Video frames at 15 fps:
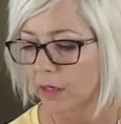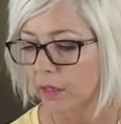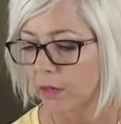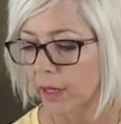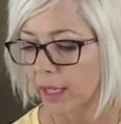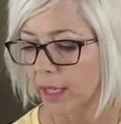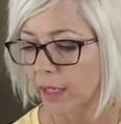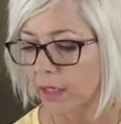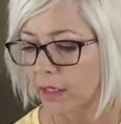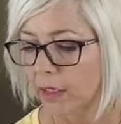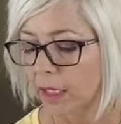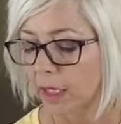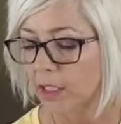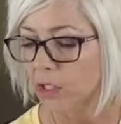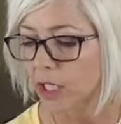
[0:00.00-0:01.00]
Okay,
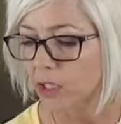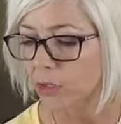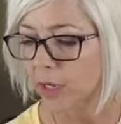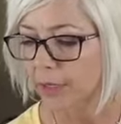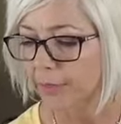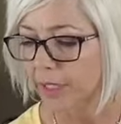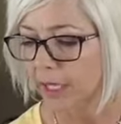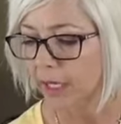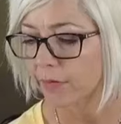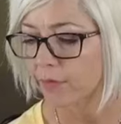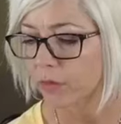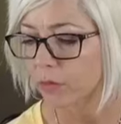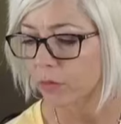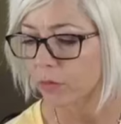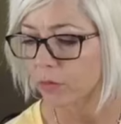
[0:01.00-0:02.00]
hey Joshua, I'm gonna
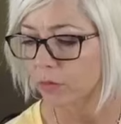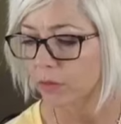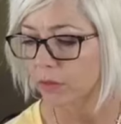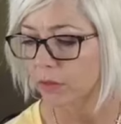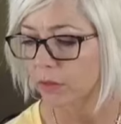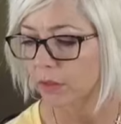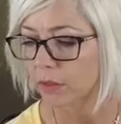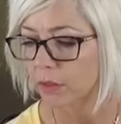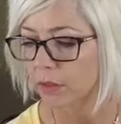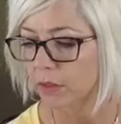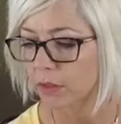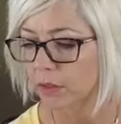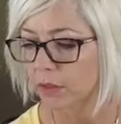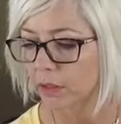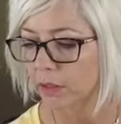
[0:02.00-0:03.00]
have you
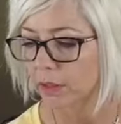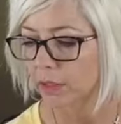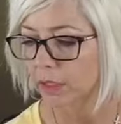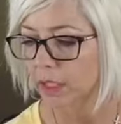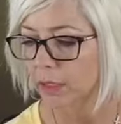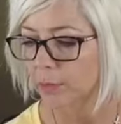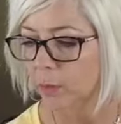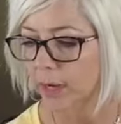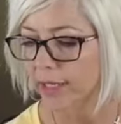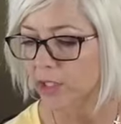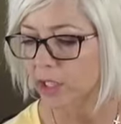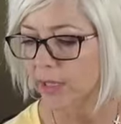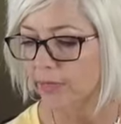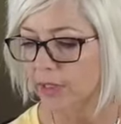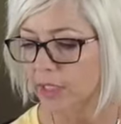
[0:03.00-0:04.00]
keep
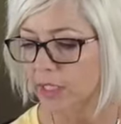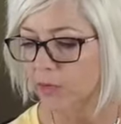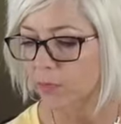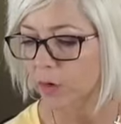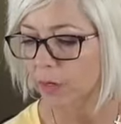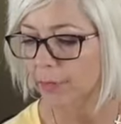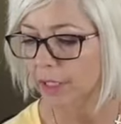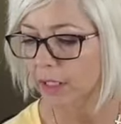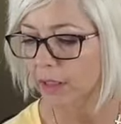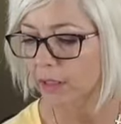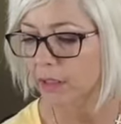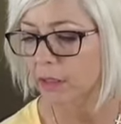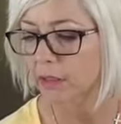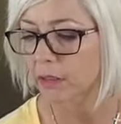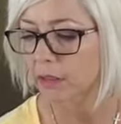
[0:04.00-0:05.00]
watch on this for me.
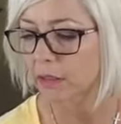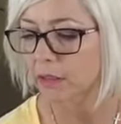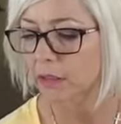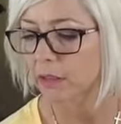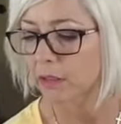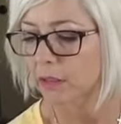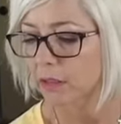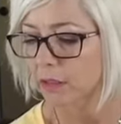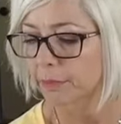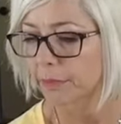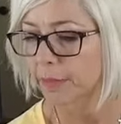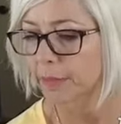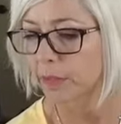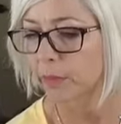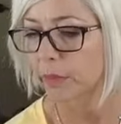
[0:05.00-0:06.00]

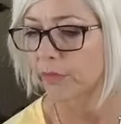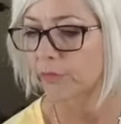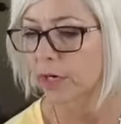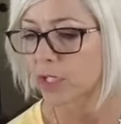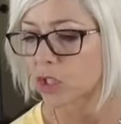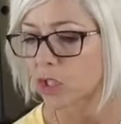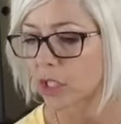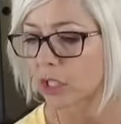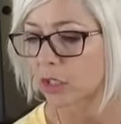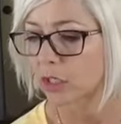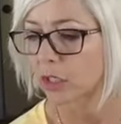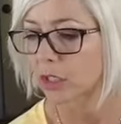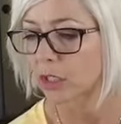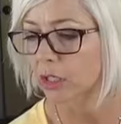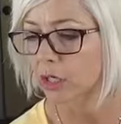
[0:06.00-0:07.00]
Maybe refresh it
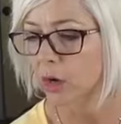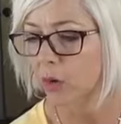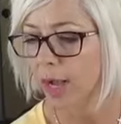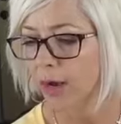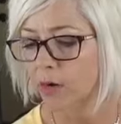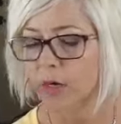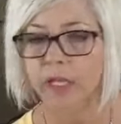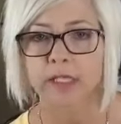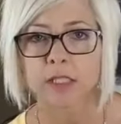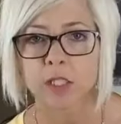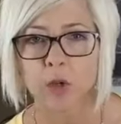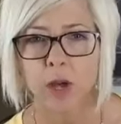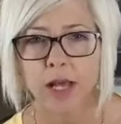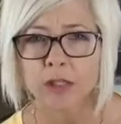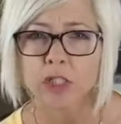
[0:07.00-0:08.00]
or go out, and
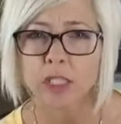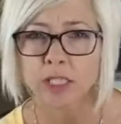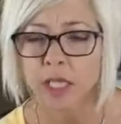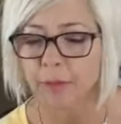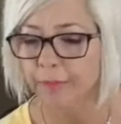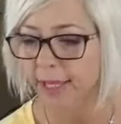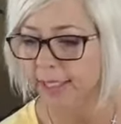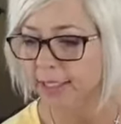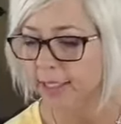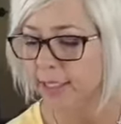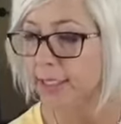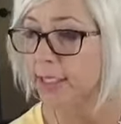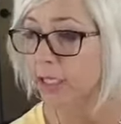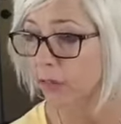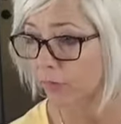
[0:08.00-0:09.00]
so I'll just come back to
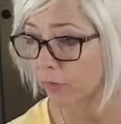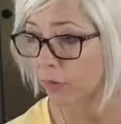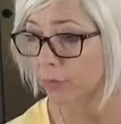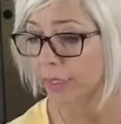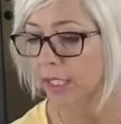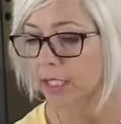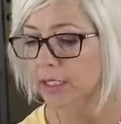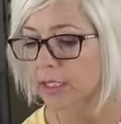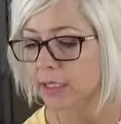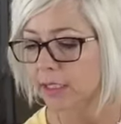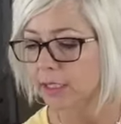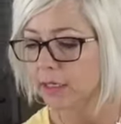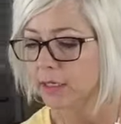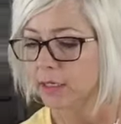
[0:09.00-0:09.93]
this in a few minutes.